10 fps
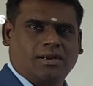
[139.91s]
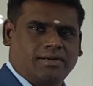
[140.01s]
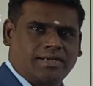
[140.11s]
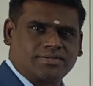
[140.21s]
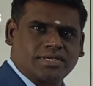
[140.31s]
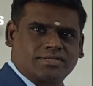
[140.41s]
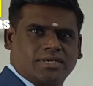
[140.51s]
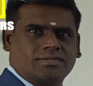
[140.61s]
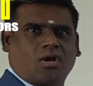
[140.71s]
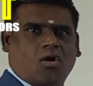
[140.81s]
Let's
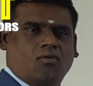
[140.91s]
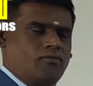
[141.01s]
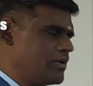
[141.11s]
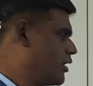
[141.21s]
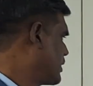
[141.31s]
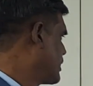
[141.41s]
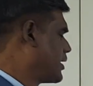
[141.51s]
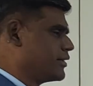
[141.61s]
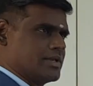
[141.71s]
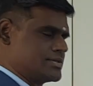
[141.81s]
discuss how we are
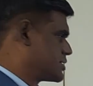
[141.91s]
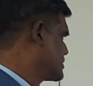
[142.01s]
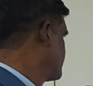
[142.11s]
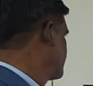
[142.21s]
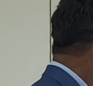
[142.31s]
getting this.